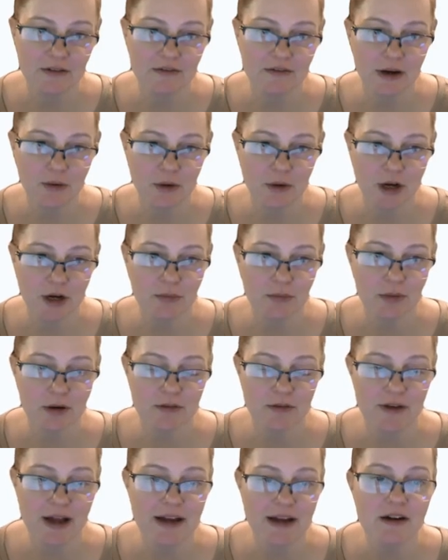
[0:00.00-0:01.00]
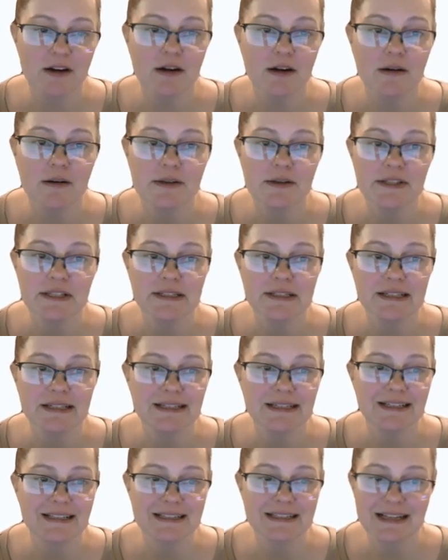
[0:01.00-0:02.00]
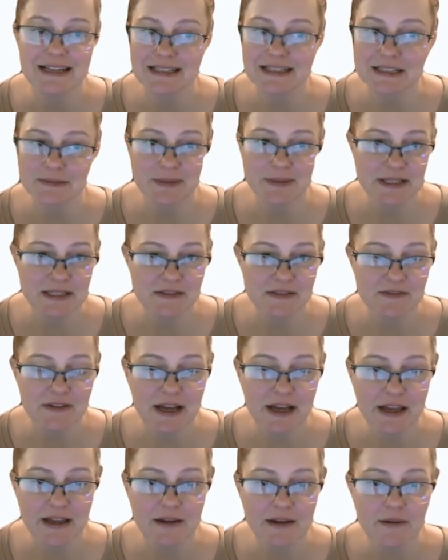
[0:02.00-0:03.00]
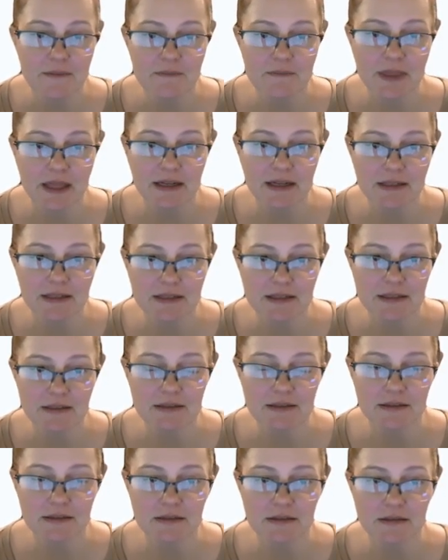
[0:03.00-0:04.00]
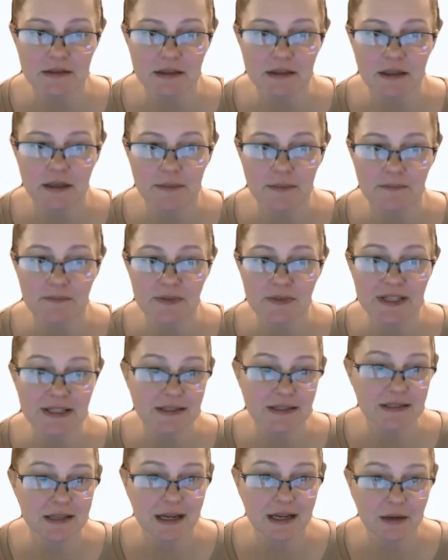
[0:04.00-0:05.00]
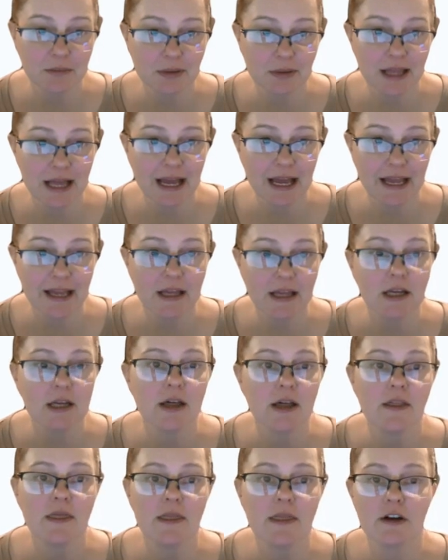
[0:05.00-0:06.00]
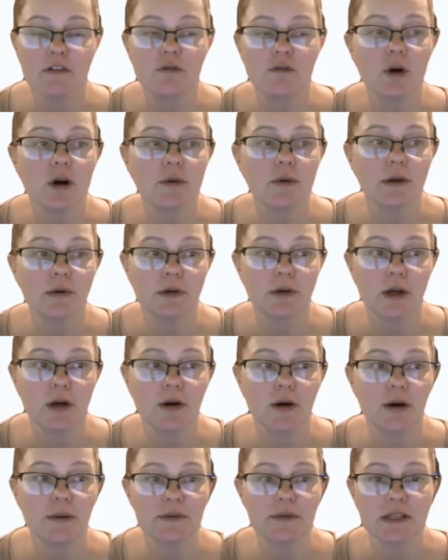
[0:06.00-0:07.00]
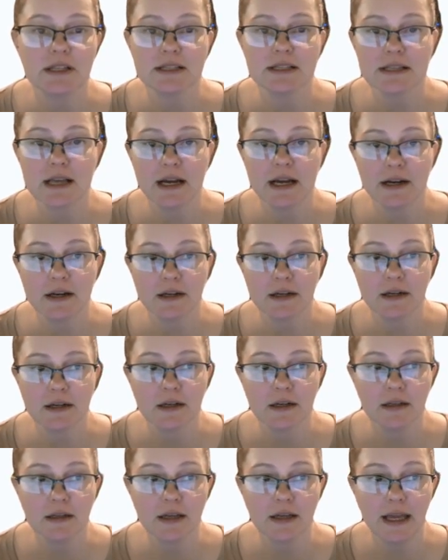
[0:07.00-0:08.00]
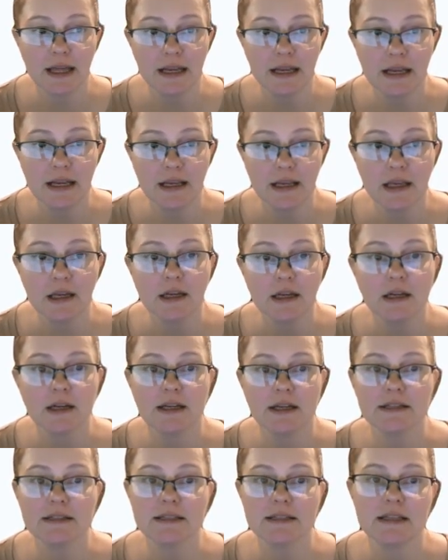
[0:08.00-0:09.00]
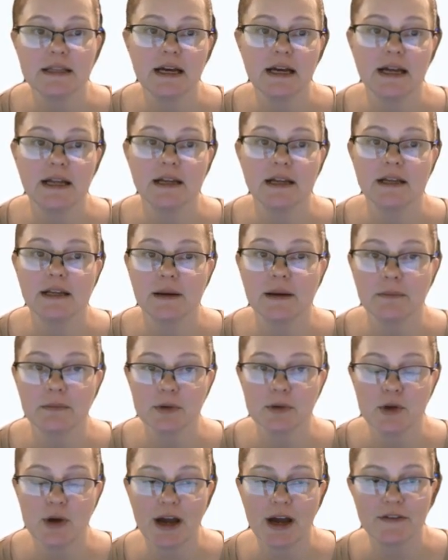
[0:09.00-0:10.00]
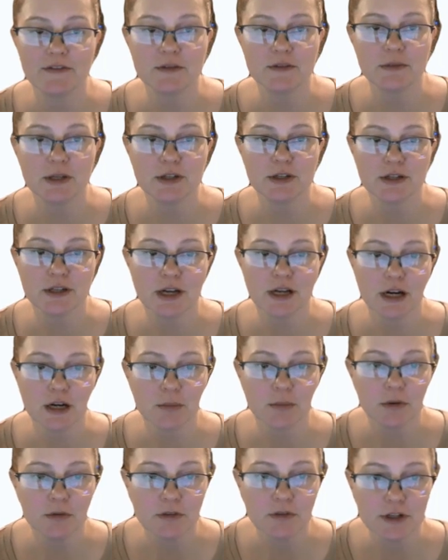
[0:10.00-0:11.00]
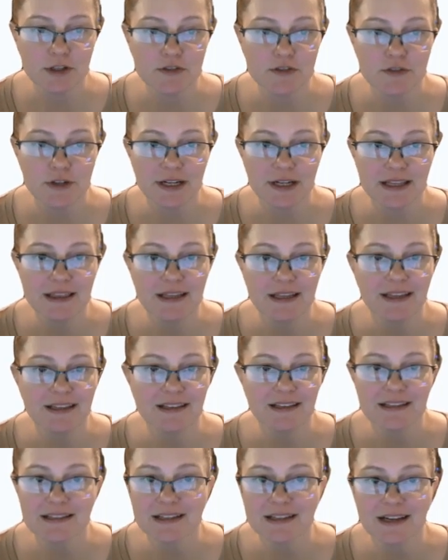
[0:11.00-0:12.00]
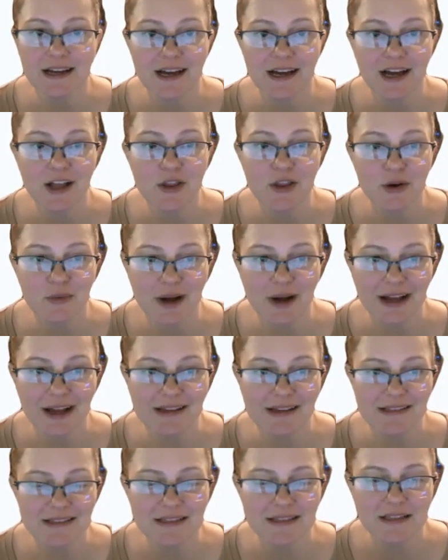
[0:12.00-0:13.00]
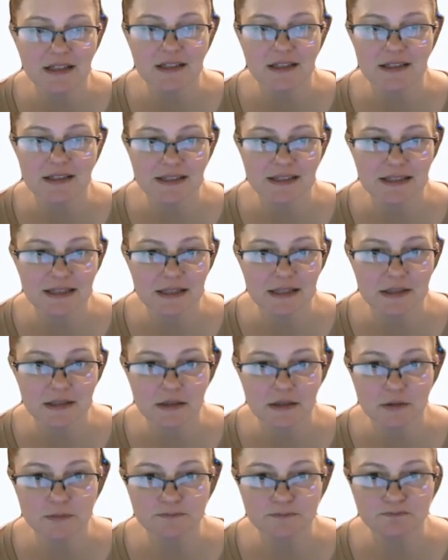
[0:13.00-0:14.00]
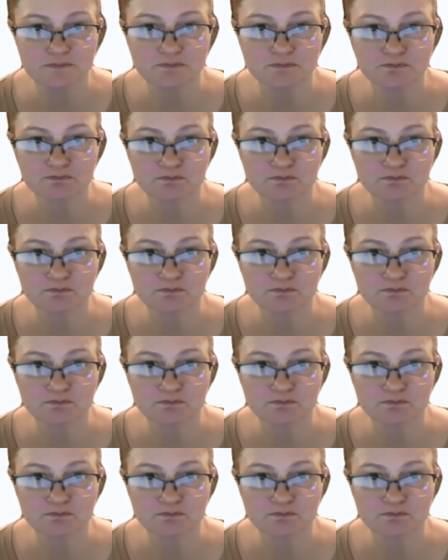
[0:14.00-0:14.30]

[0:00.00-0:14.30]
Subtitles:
out-of-network provider, since it does not specify that it does not apply. Therefore, we would go up to this higher heading and see that, yep, you have to meet your deductible first for anything unless it otherwise says so.